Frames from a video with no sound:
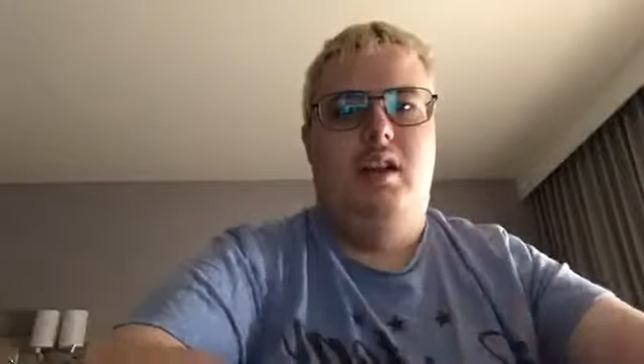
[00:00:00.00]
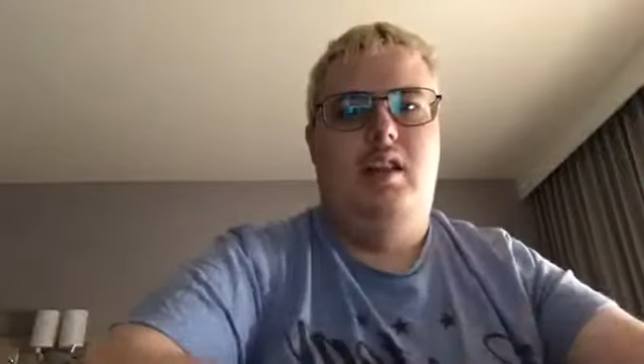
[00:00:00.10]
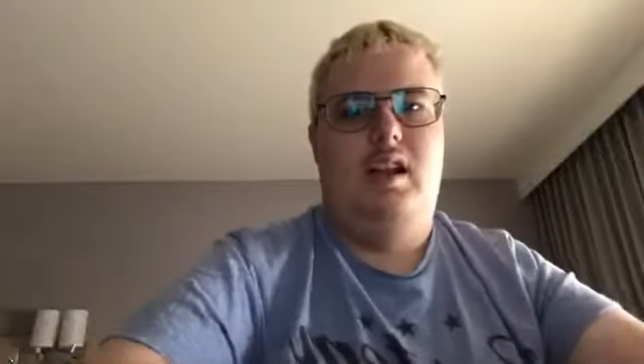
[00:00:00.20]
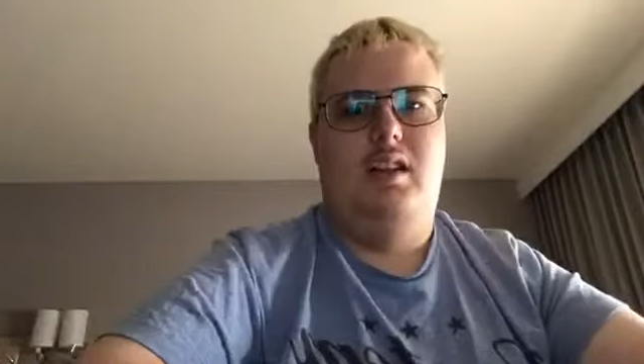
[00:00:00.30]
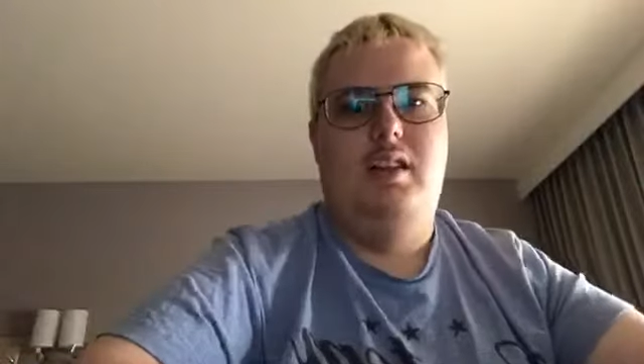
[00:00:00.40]

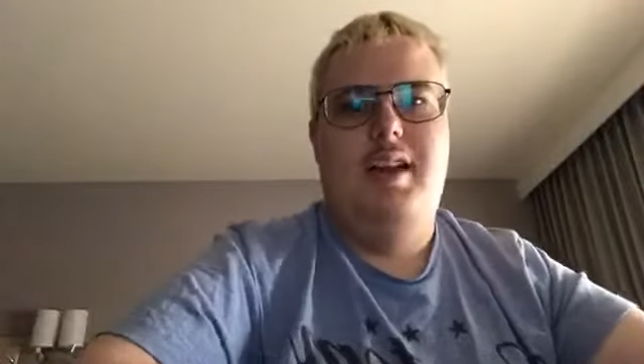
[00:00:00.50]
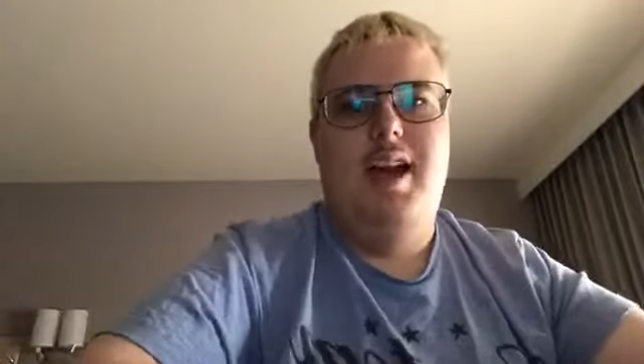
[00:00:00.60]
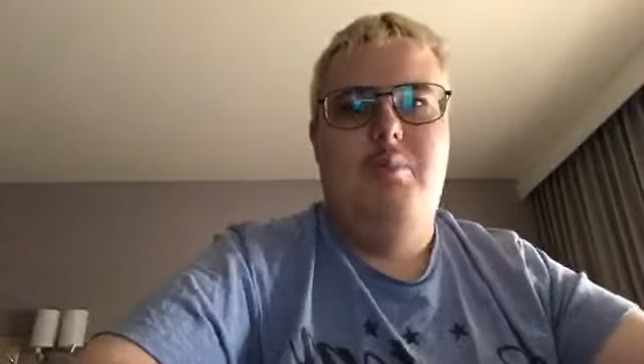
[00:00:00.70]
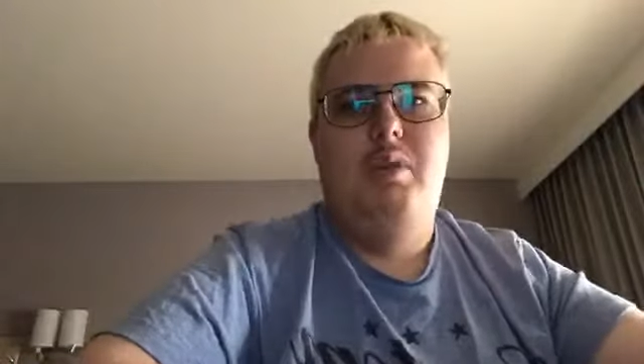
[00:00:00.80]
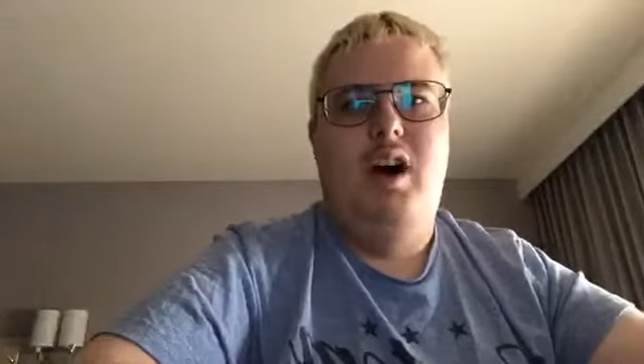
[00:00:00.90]
But
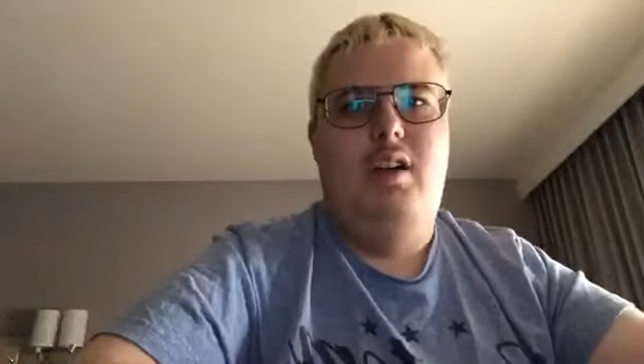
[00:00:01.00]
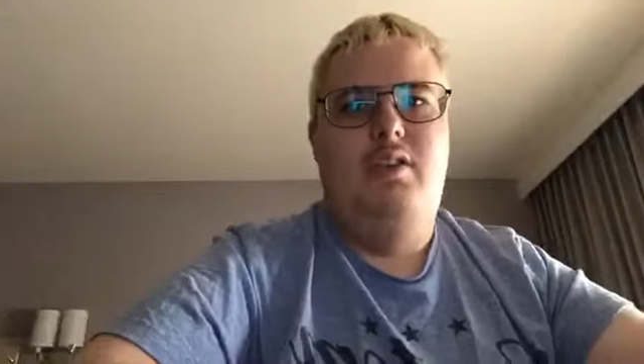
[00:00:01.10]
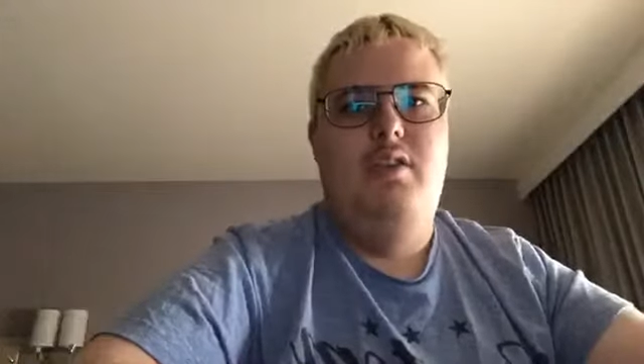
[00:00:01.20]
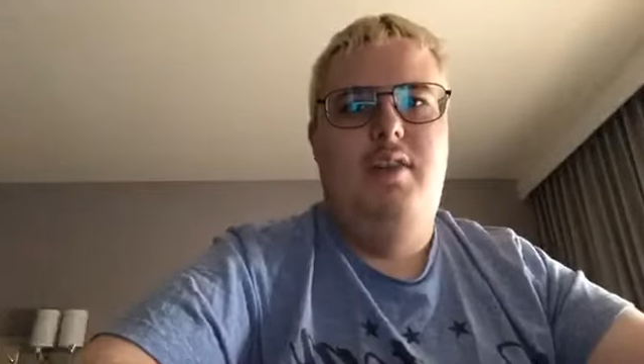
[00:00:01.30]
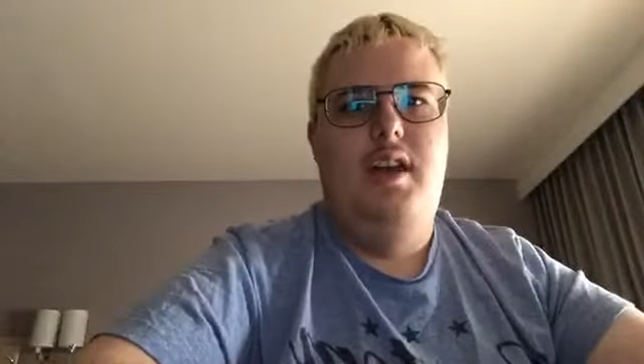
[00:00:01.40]
luckily I
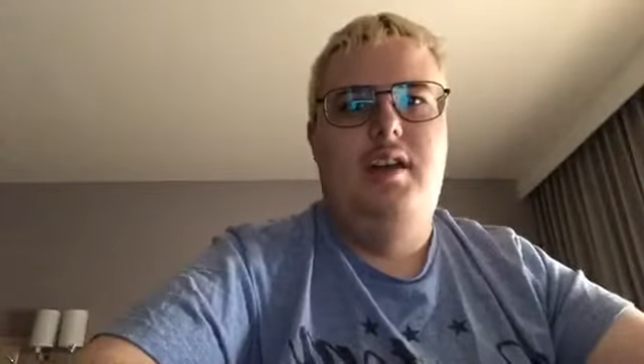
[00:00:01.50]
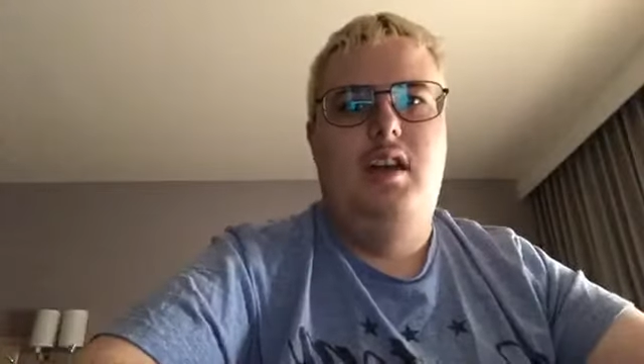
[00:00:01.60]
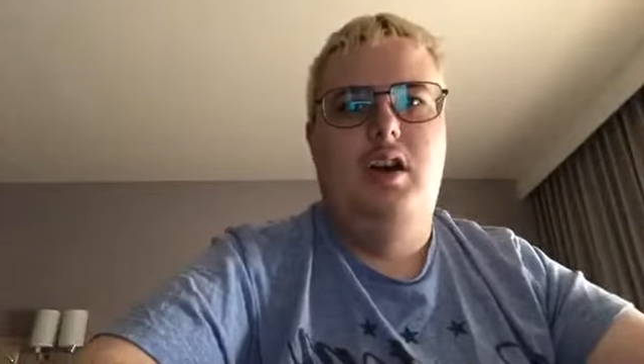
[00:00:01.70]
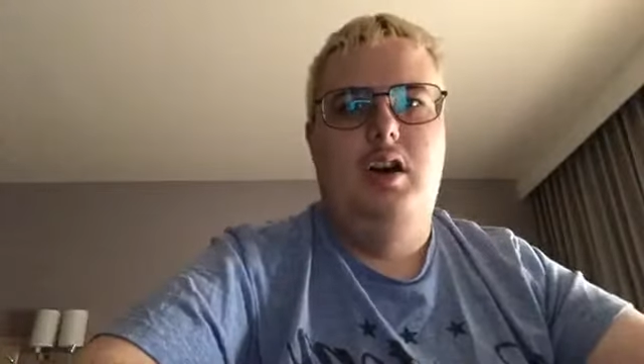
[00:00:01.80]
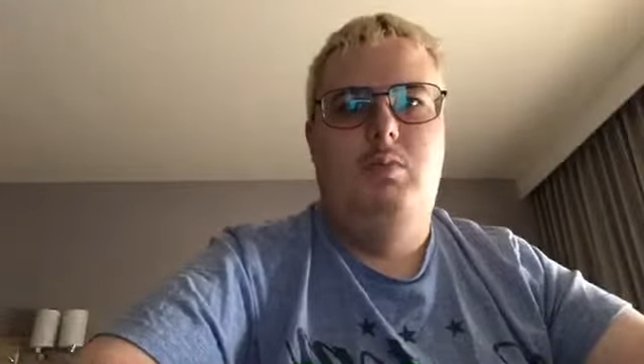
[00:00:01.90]
paused the
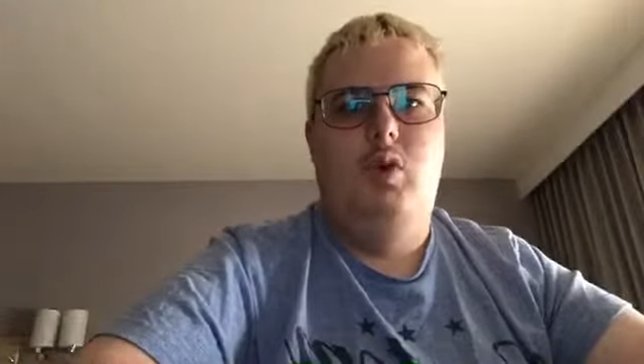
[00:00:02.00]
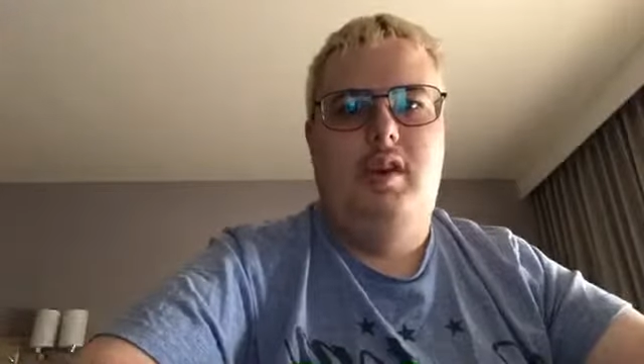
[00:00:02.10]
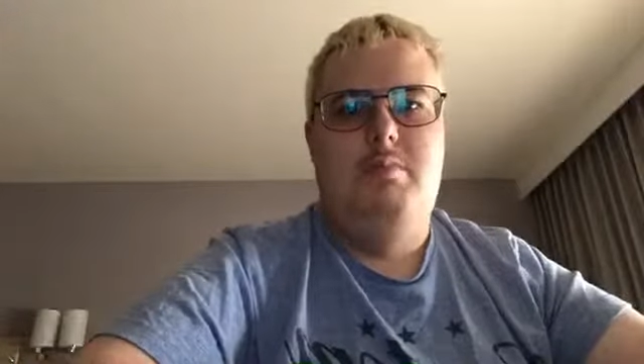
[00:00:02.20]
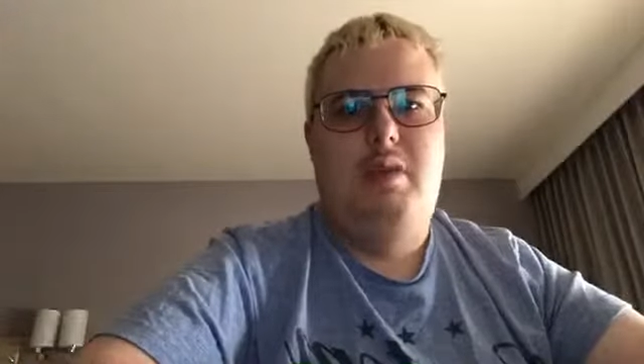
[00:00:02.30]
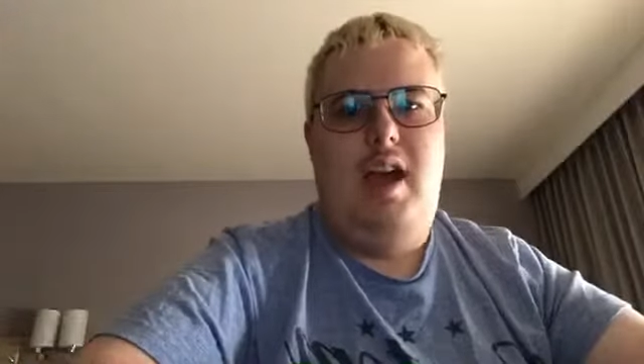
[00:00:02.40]
video and
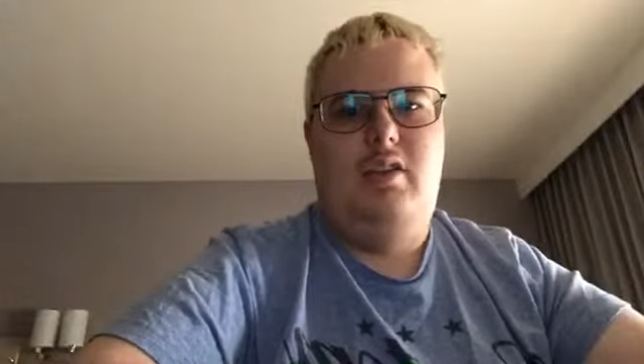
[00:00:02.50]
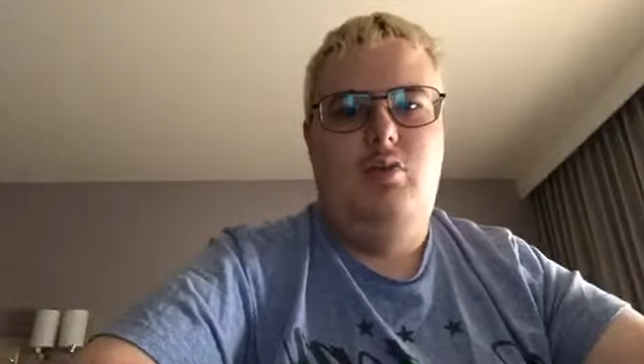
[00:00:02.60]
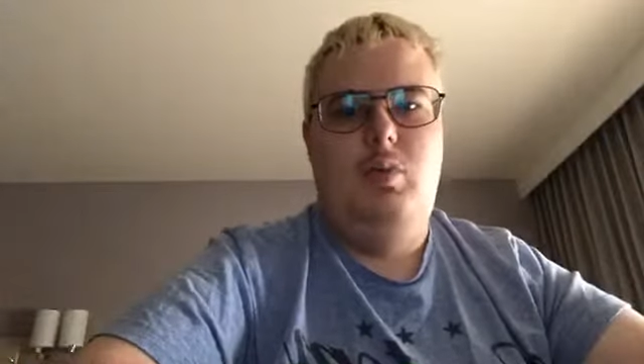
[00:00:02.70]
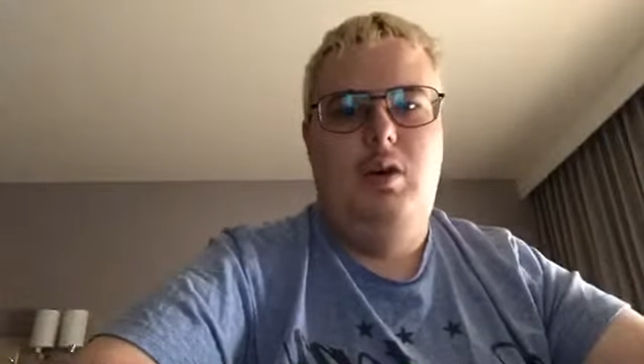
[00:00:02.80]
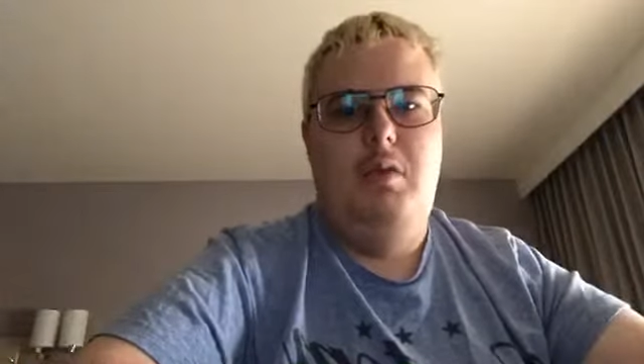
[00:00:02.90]
we'll get back
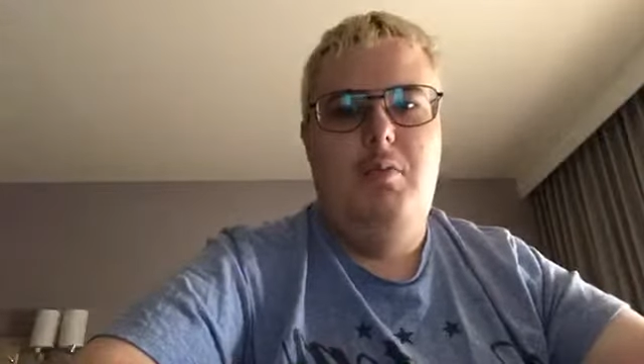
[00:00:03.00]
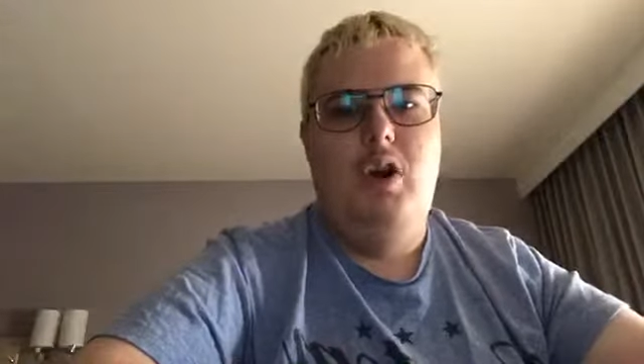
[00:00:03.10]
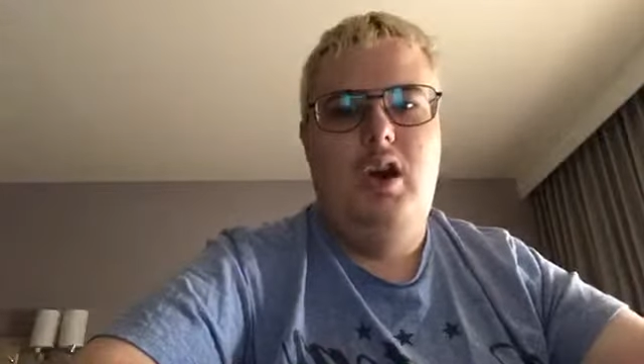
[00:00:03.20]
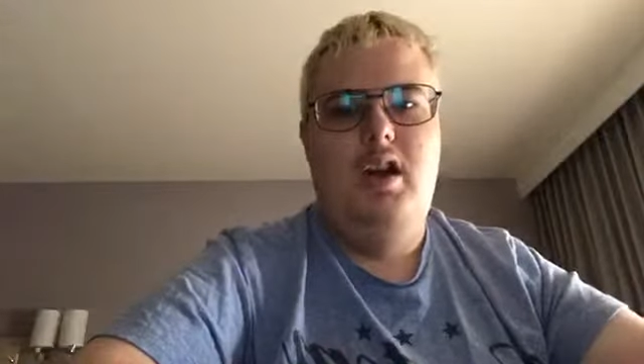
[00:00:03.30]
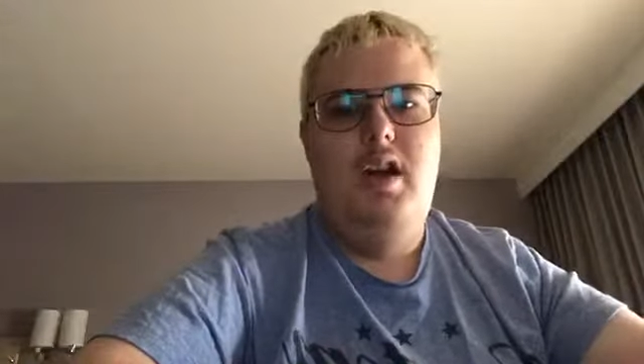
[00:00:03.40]
to where we
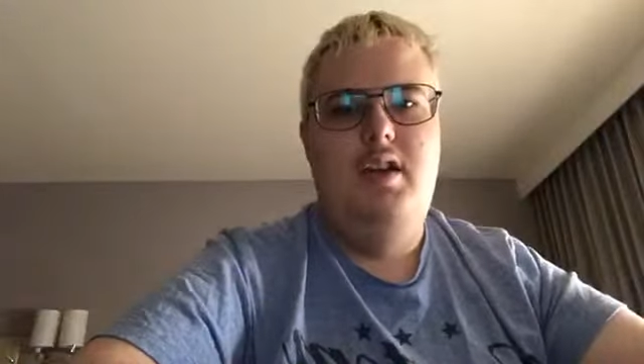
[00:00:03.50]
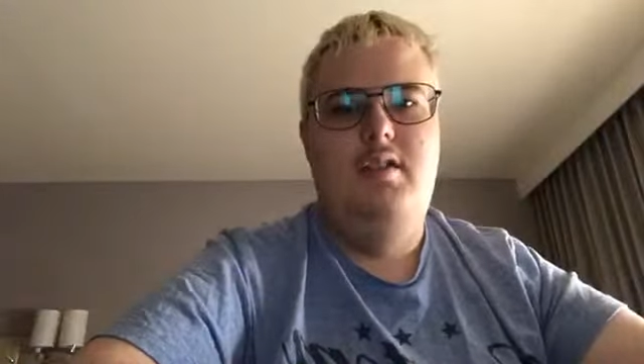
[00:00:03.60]
were.